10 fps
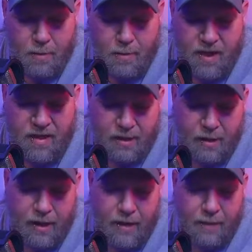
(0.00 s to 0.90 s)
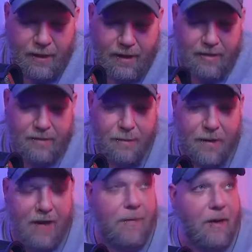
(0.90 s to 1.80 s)
But I think it'll end up leading to
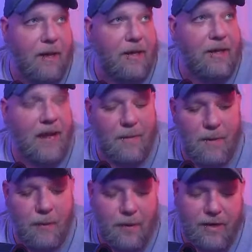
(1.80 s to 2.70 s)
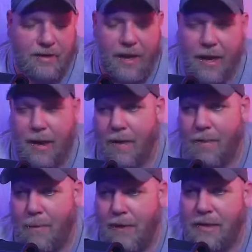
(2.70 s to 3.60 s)
Bad Bunny and Damian Priest taking
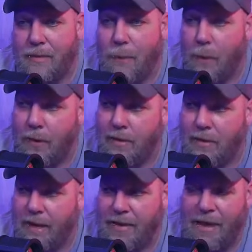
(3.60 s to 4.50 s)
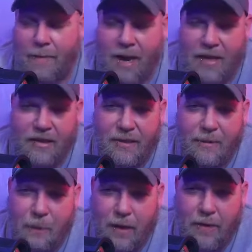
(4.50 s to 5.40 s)
on The Miz and Morrison. That match
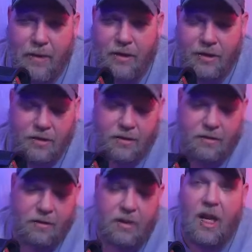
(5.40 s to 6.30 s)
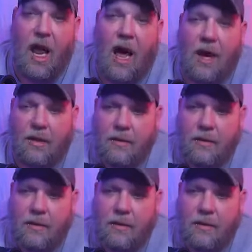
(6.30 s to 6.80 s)
seems pretty much locked.